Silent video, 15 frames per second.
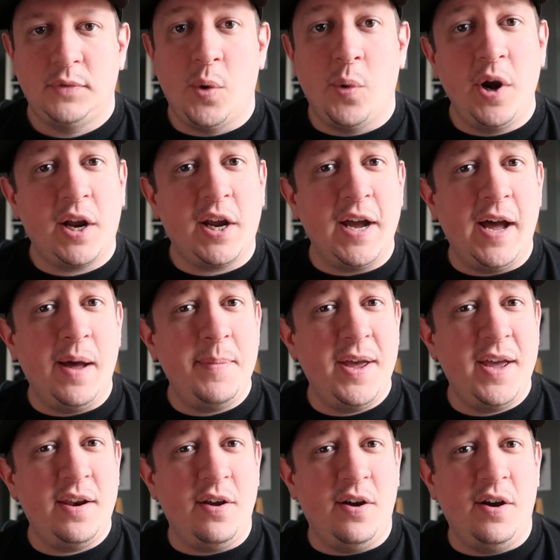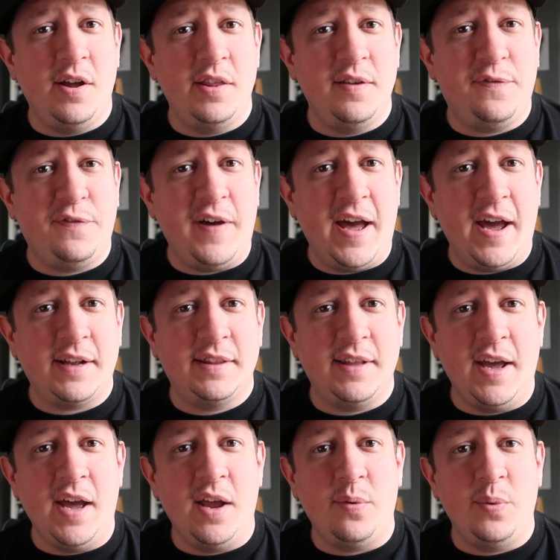I want to comment on the fact
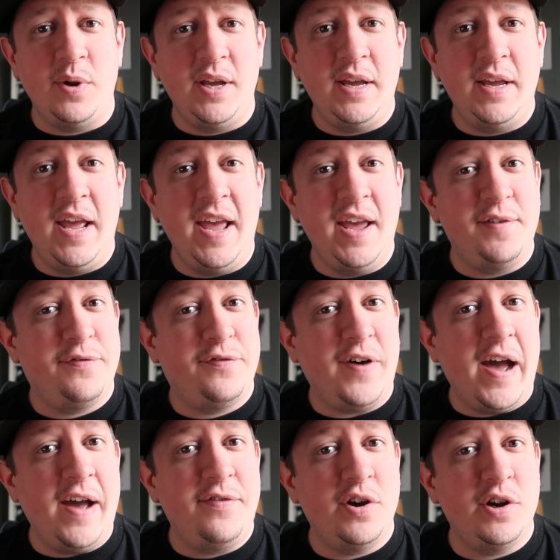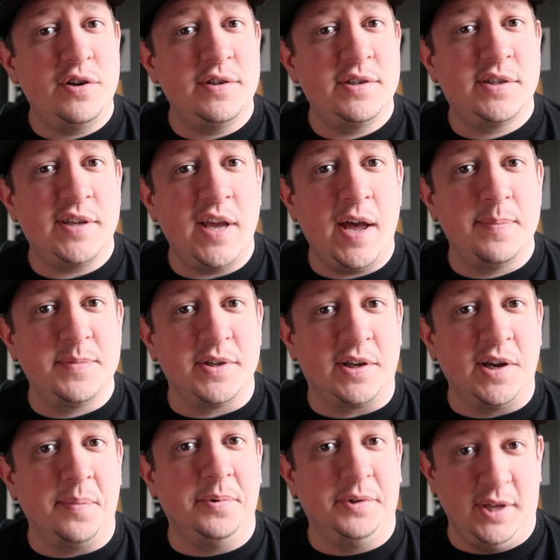that we hit five hundred subs a
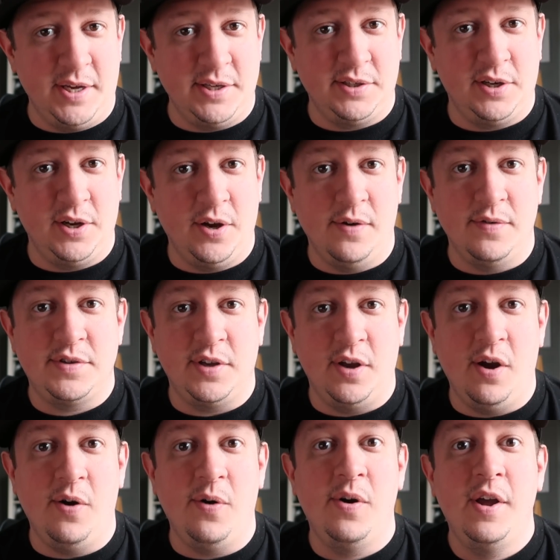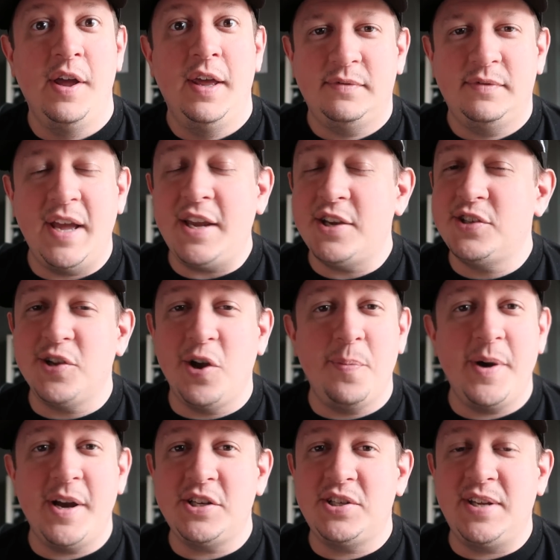couple days ago. So thank you so
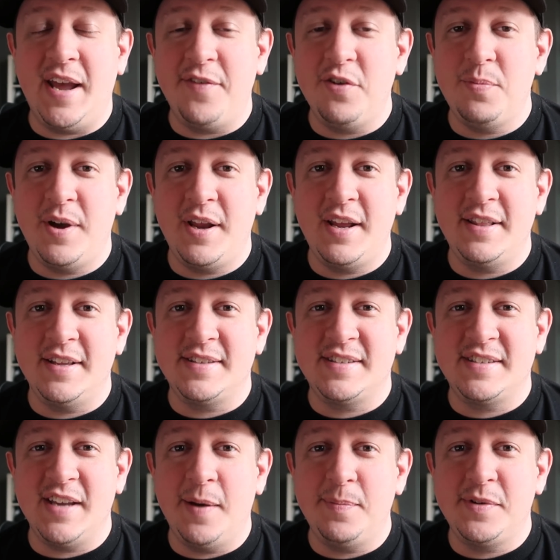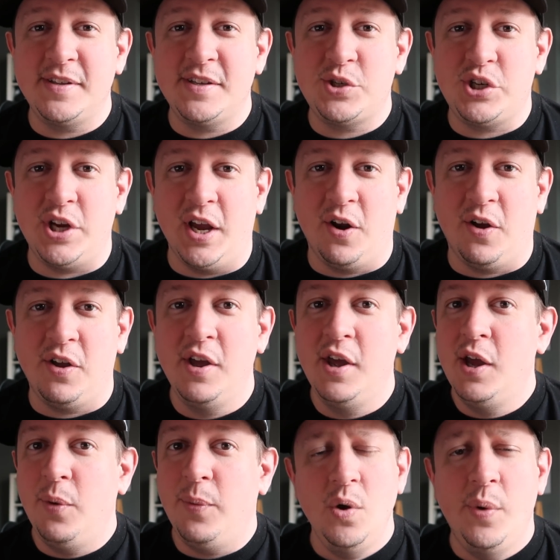much to everybody that's subbed to this channel.
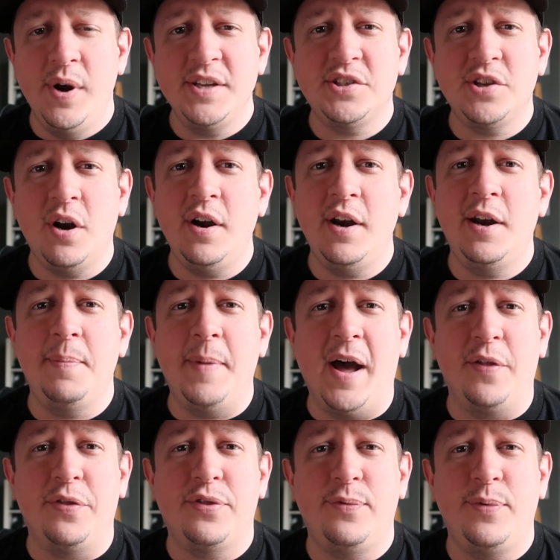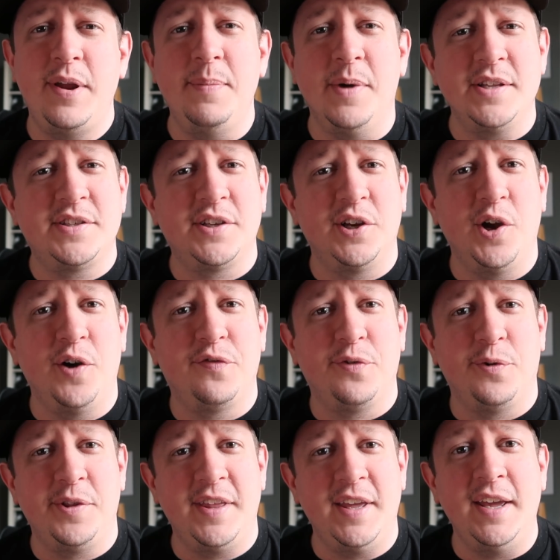When I started it about three months ago
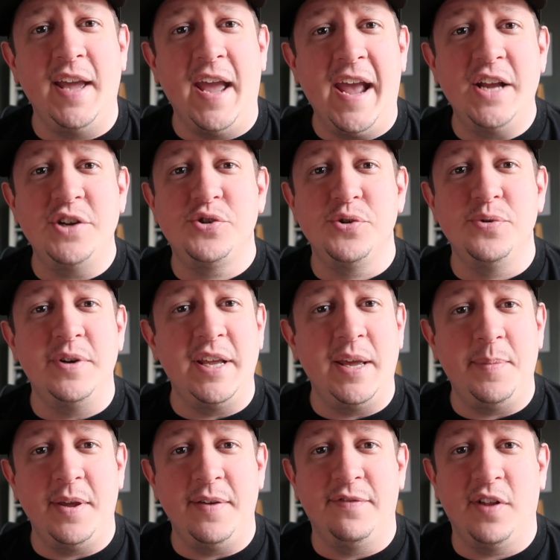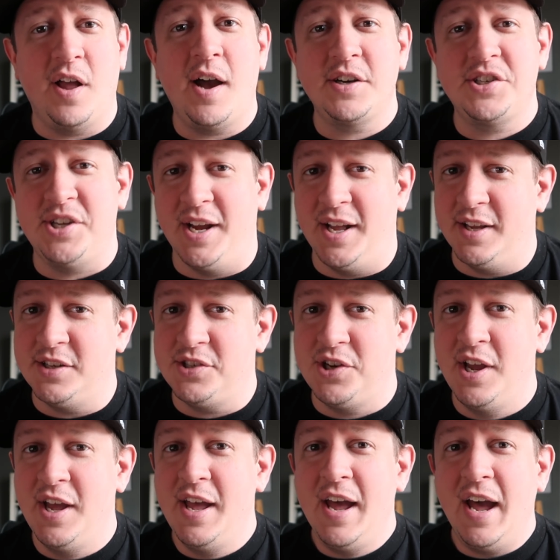for the Andrew Nemi Vlog Challenge,
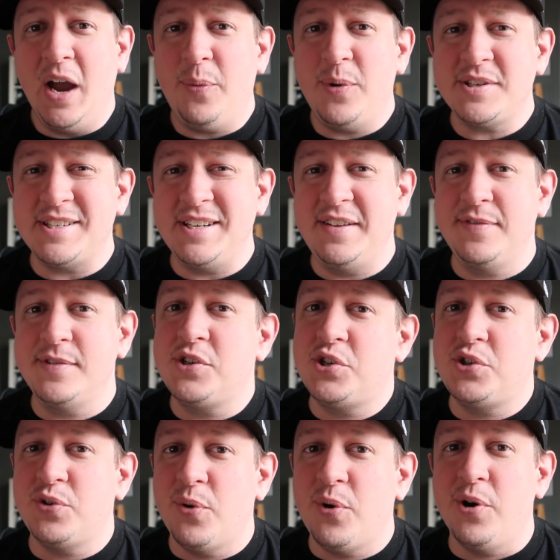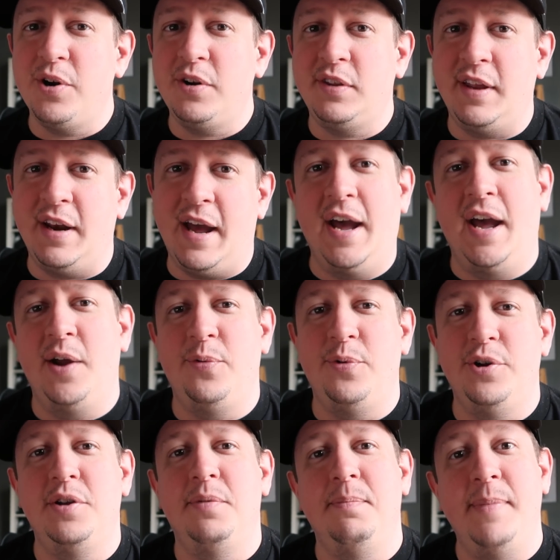I wasn't even sure that I
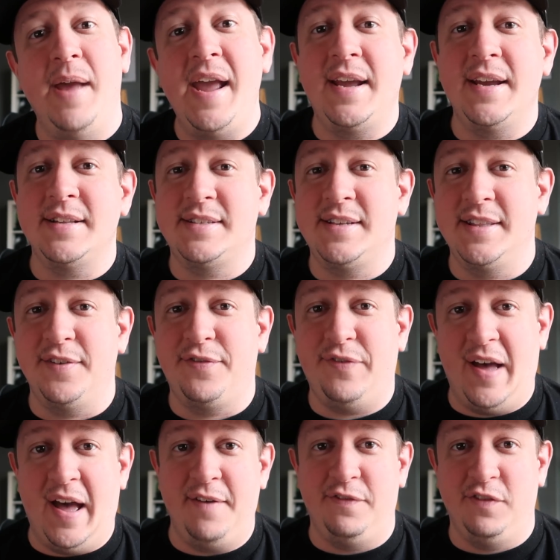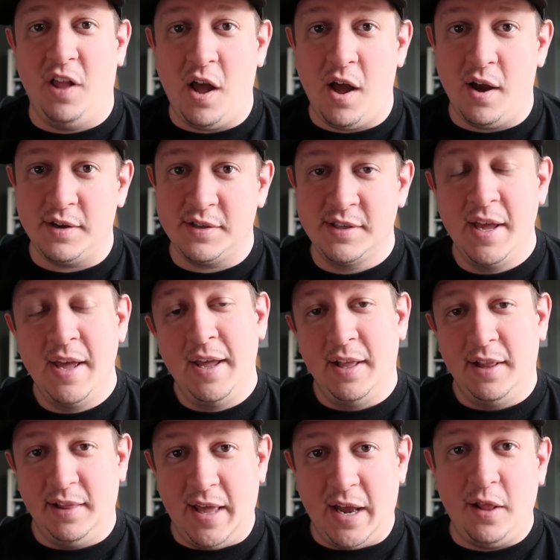would make it to the five vlogs,
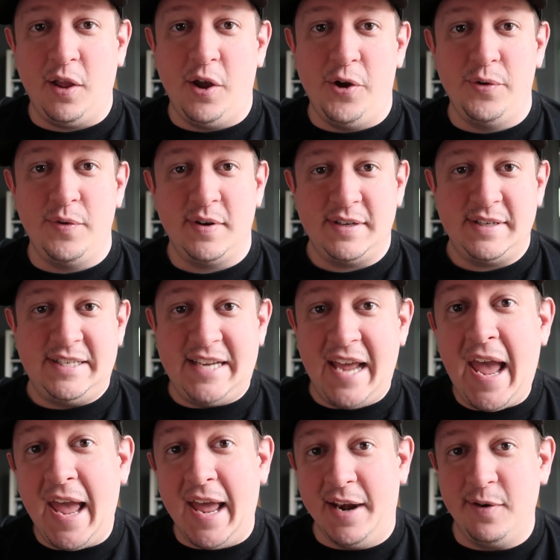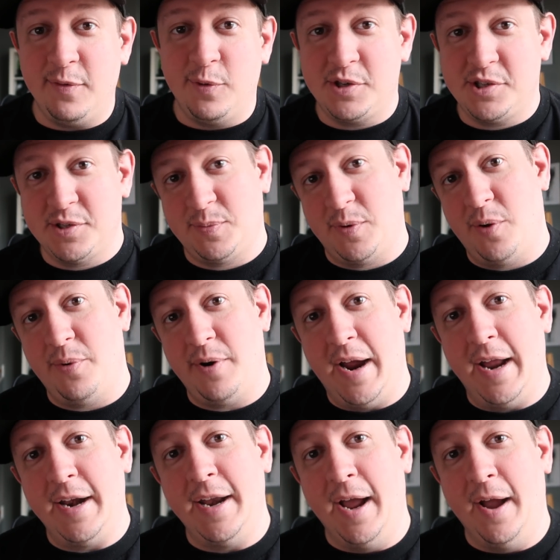let alone ten, which is where we're
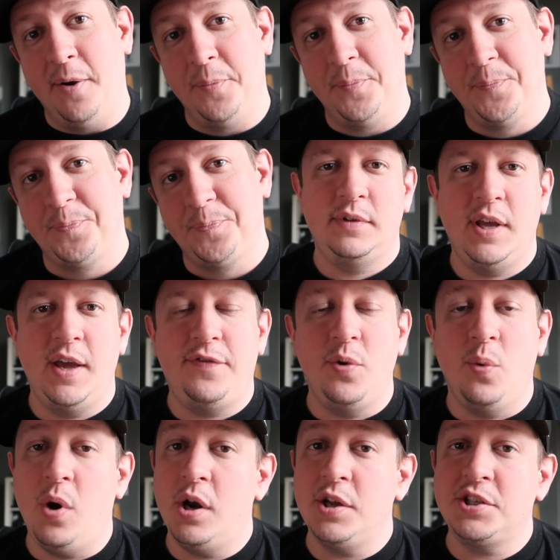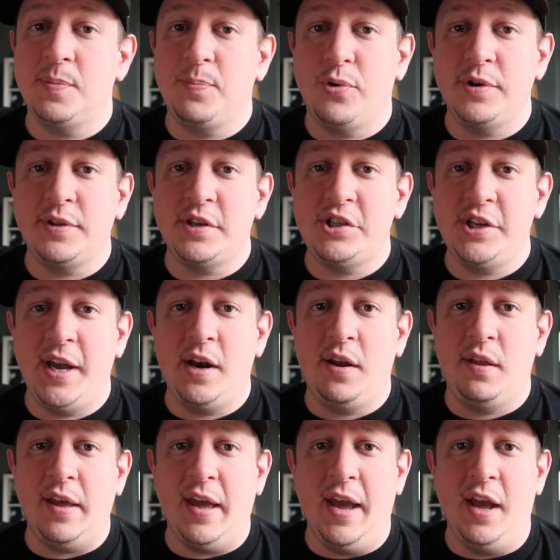at now. If you want to support the
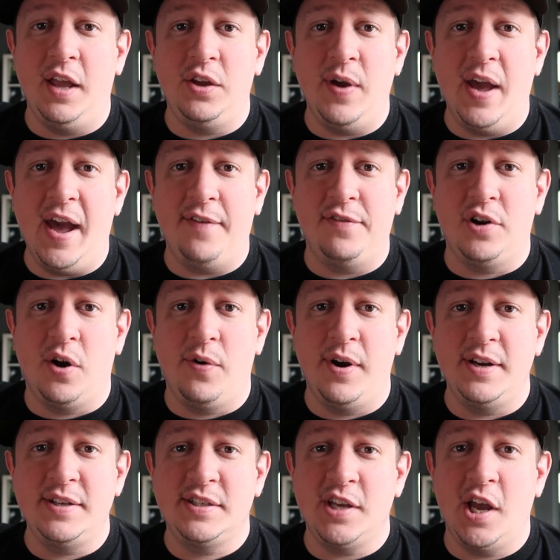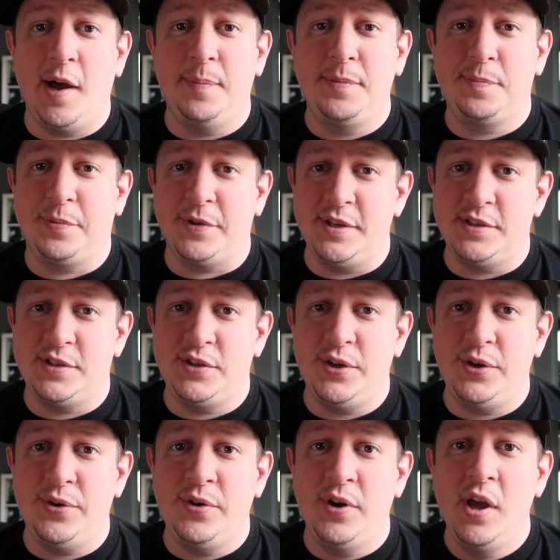channel and you haven't already subbed, please
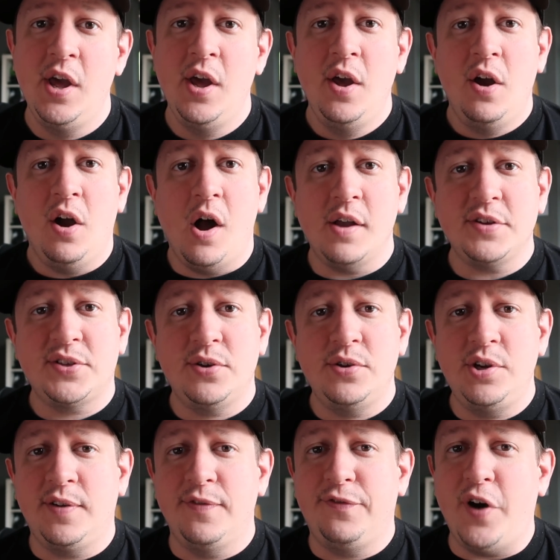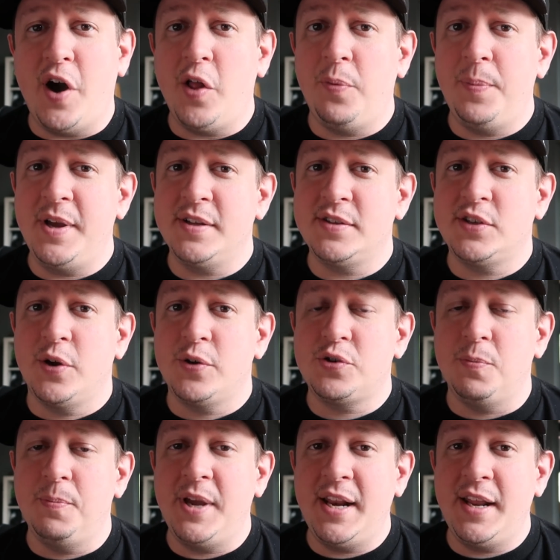do. Also, you can follow me on
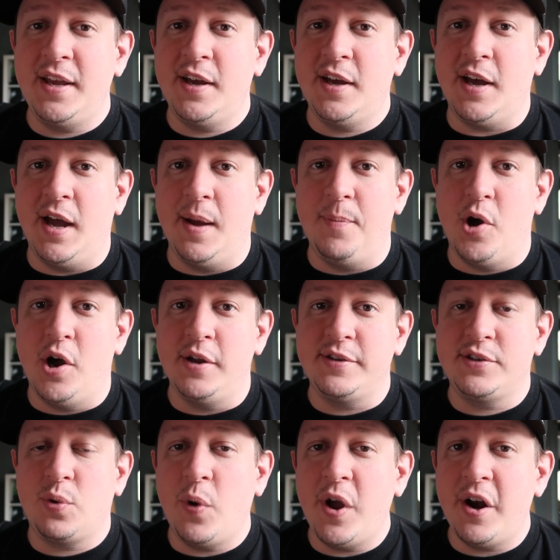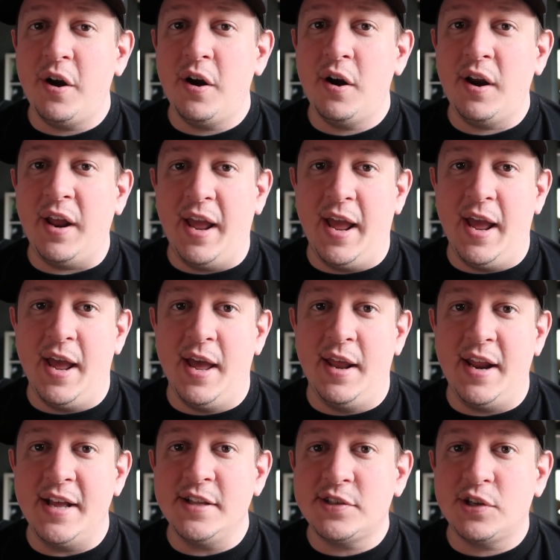social media. I'm on Twitter
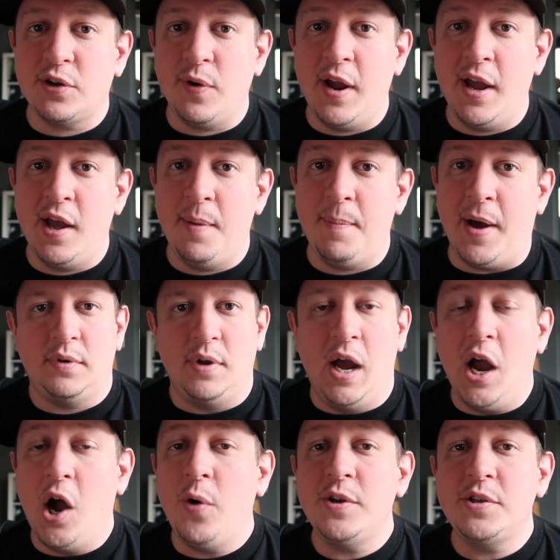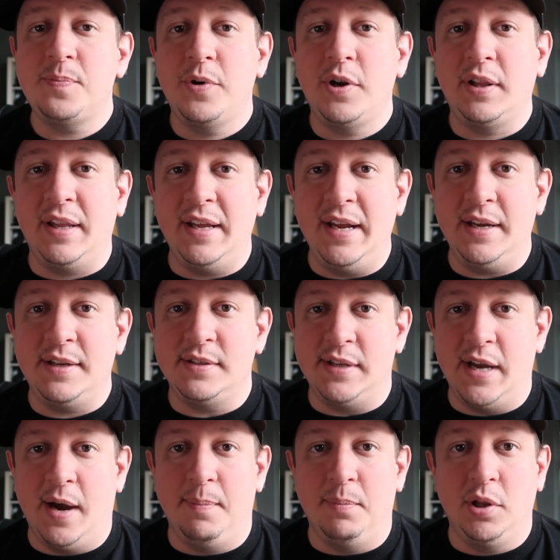and Instagram. I always put a link
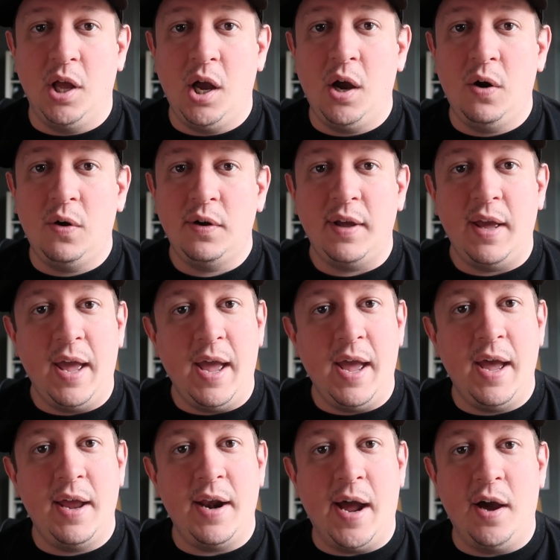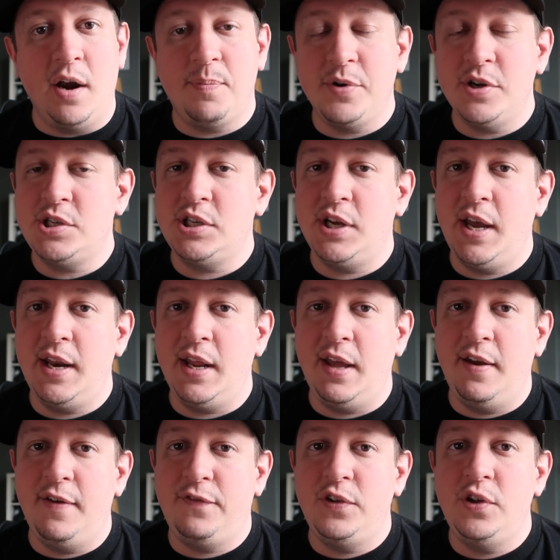down below, and I'd appreciate
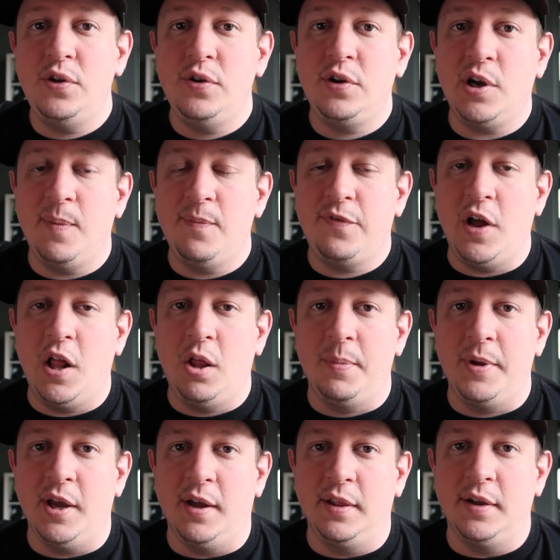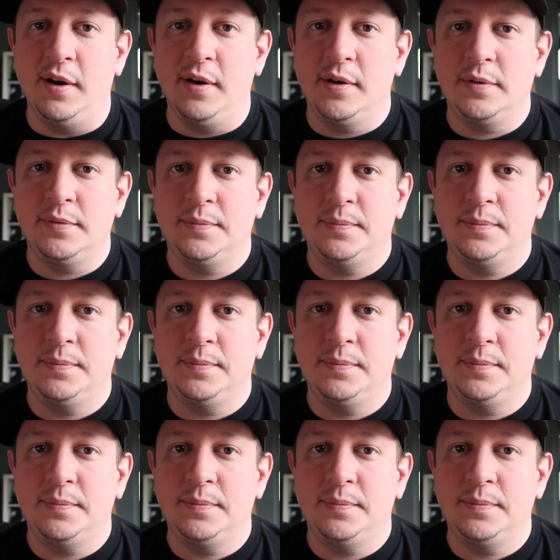if you come follow me on there.